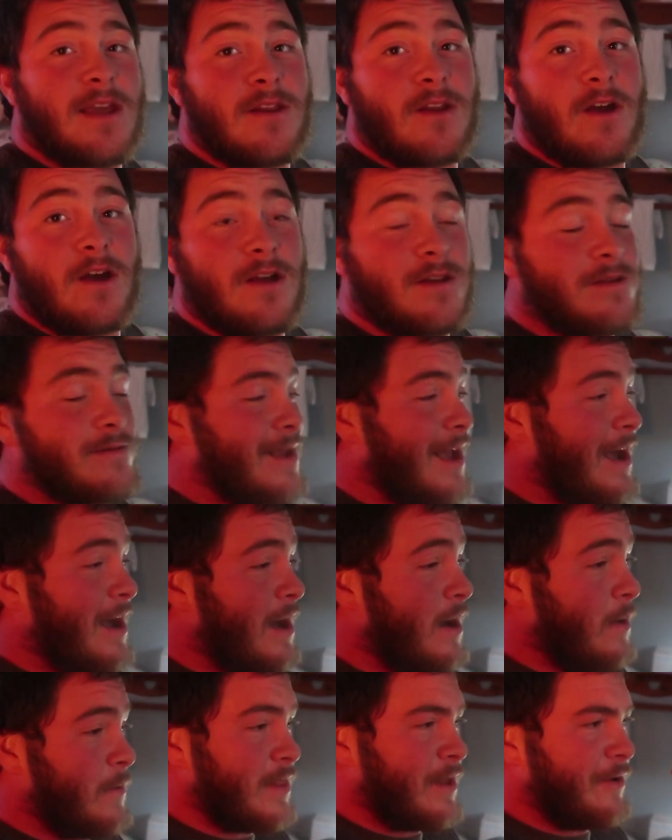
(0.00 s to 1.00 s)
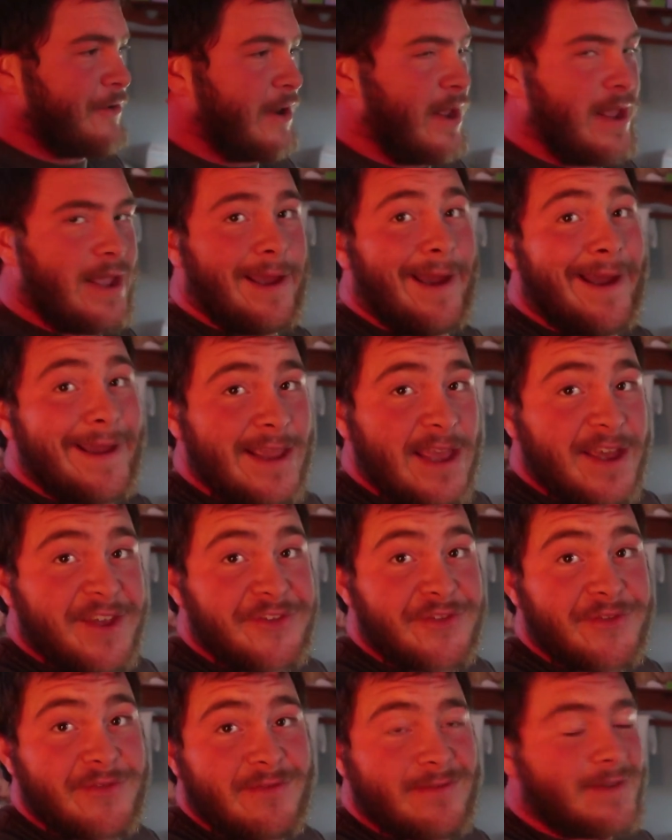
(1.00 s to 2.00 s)
getting on uh, with our day, I
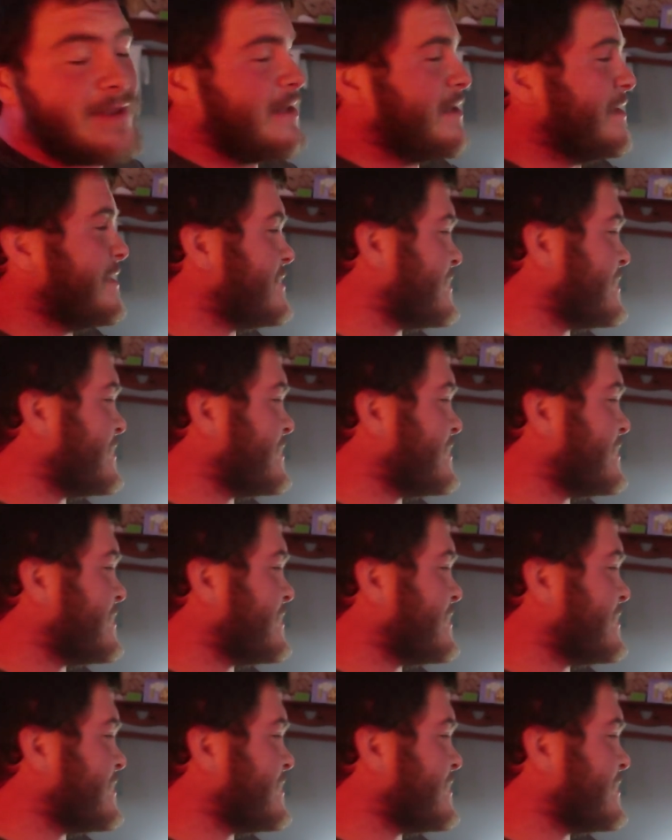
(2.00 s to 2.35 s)
guess. And it